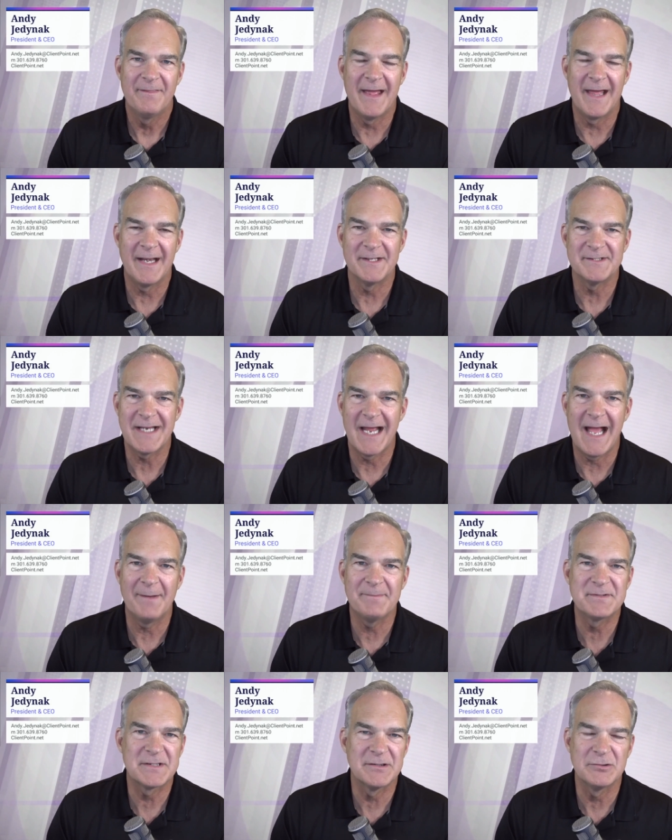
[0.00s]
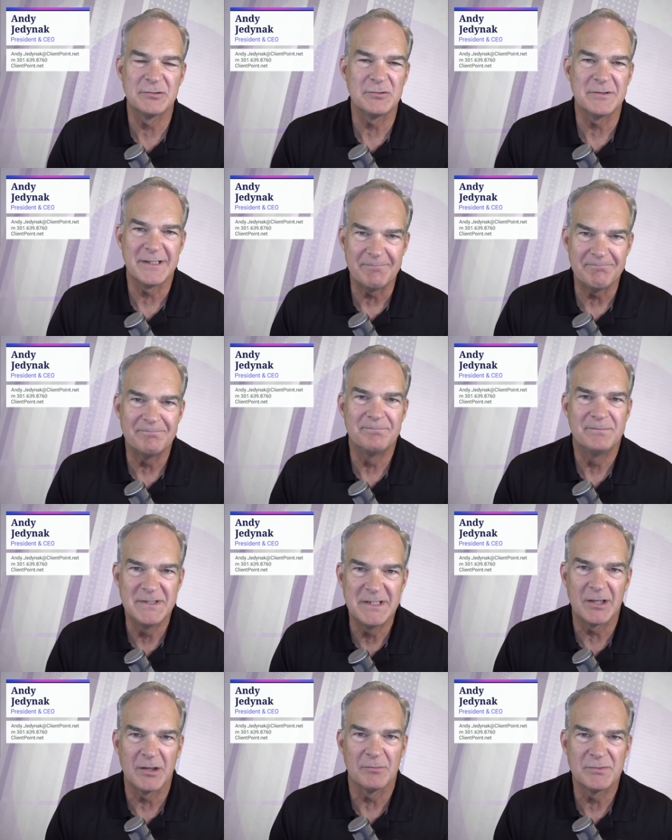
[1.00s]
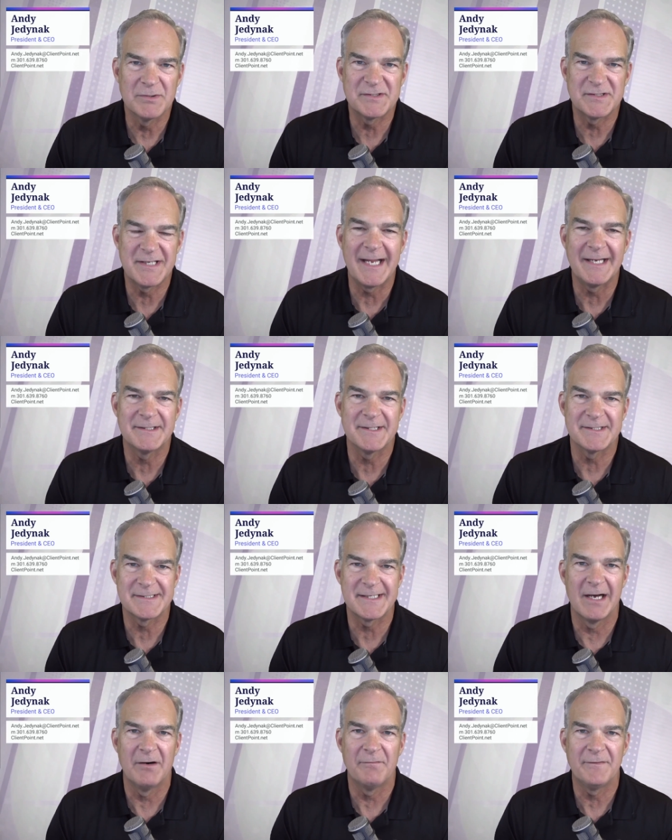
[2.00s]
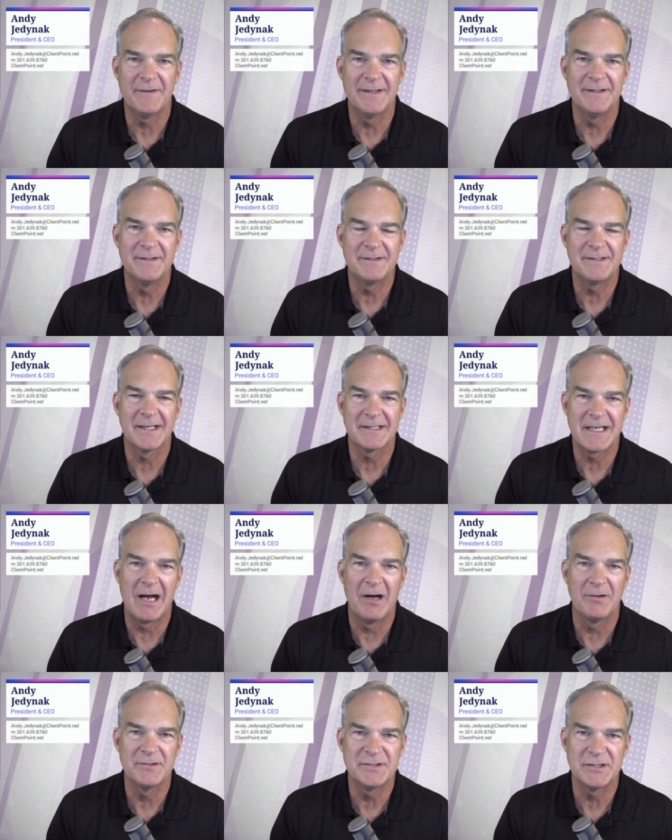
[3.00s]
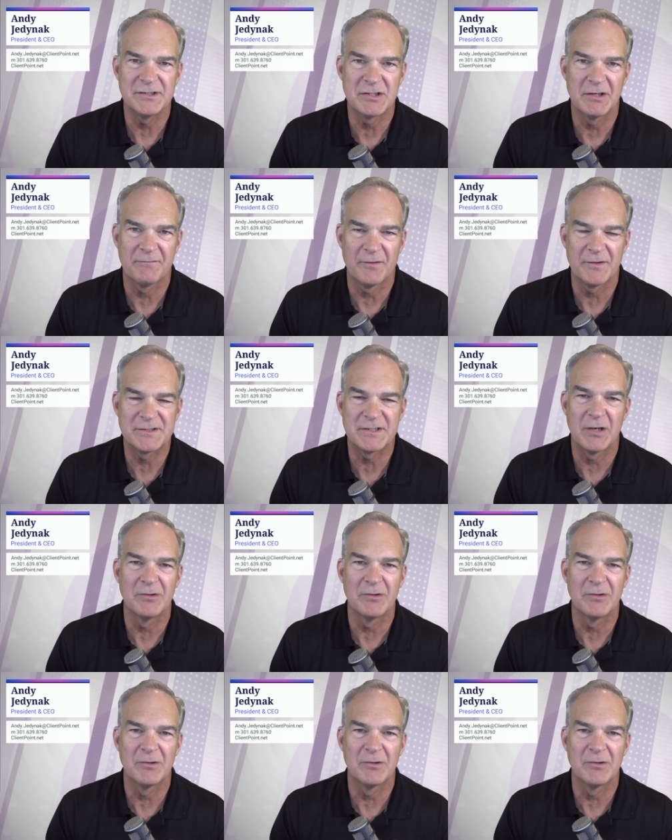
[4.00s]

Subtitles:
that has absolutely, staked itself in technology and so forth.